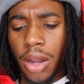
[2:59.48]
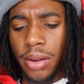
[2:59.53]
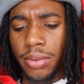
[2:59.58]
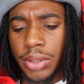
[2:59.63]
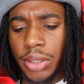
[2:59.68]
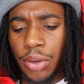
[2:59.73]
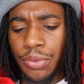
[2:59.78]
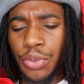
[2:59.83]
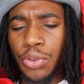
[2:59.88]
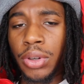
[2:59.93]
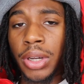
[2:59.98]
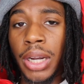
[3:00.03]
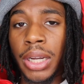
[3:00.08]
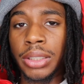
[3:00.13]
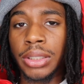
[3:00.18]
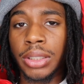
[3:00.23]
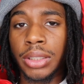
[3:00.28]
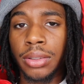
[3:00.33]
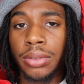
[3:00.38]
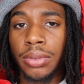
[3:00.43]
So if you
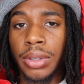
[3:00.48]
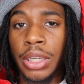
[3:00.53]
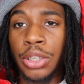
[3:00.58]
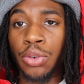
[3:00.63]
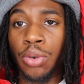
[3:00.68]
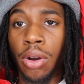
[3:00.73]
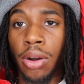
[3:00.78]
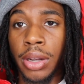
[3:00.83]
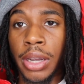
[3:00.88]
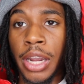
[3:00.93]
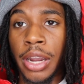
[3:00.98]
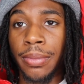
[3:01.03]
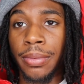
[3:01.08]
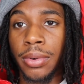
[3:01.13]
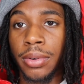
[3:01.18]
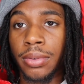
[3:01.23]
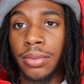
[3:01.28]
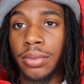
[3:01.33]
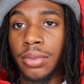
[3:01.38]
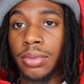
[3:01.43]
cussing and you on
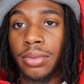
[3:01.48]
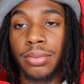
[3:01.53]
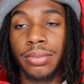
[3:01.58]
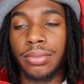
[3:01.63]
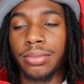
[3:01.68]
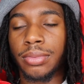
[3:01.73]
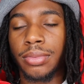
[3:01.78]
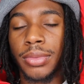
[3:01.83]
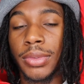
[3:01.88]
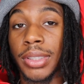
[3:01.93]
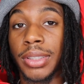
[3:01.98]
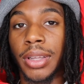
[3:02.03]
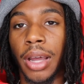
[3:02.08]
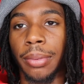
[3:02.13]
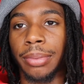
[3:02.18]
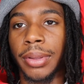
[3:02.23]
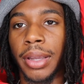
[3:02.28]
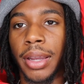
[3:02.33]
camera, stop